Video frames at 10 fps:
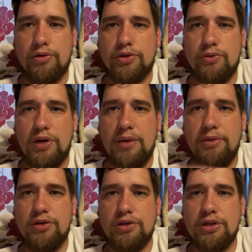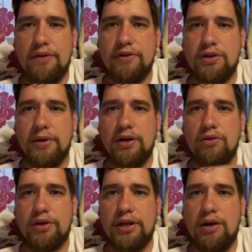So let me just have a quick
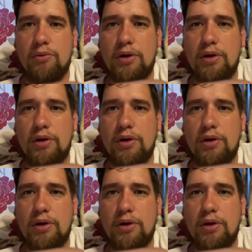look here.